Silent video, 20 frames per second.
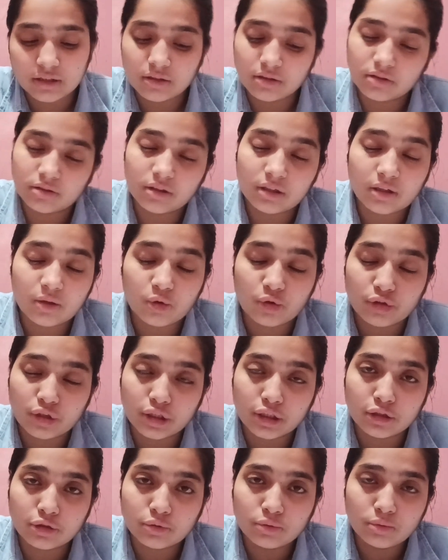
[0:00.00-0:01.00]

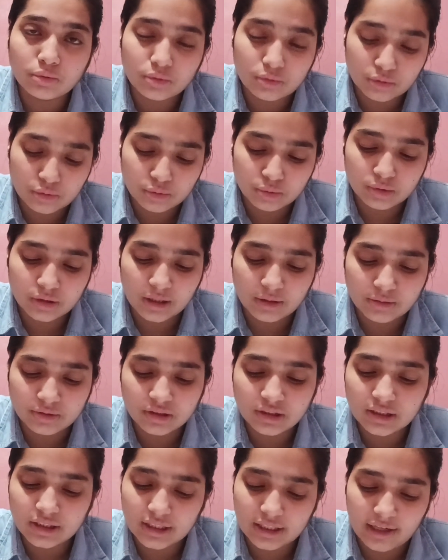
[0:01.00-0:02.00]
according to
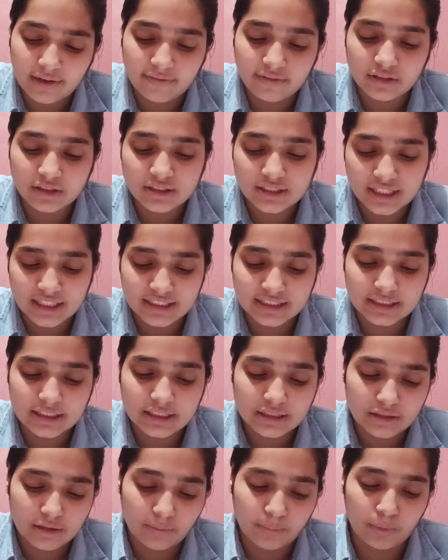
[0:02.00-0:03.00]
2011
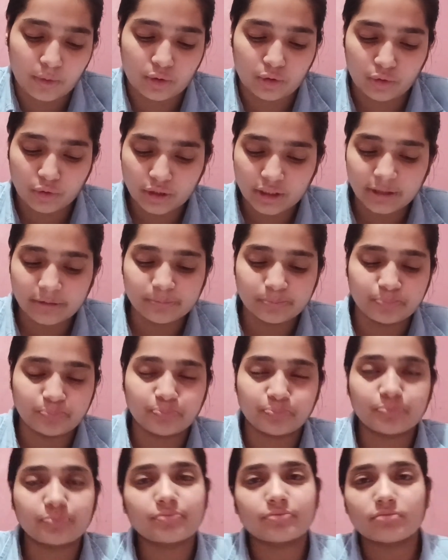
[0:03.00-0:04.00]
census report. Okay,
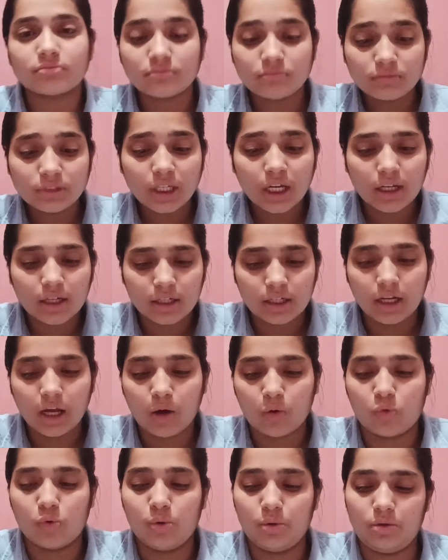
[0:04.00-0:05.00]

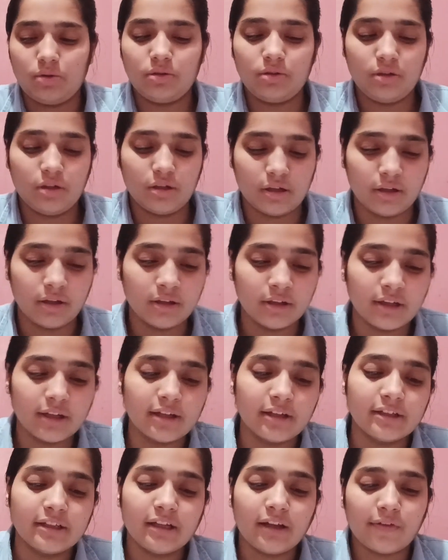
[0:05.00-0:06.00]
now
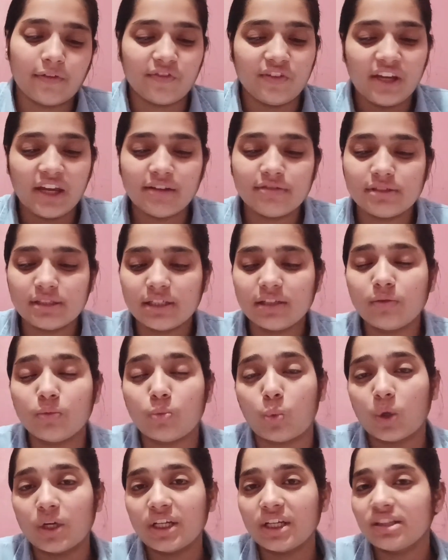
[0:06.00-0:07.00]
we have
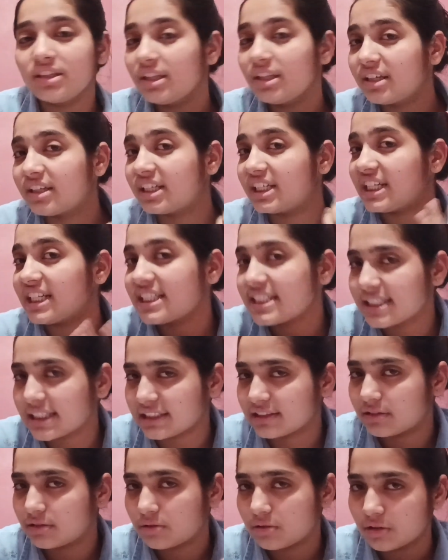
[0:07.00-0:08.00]
seen what are the
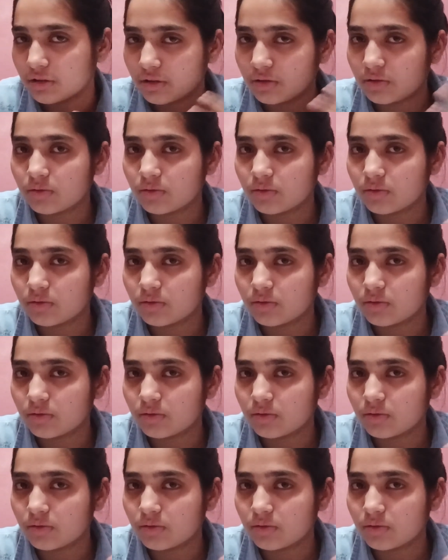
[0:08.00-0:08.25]
reasons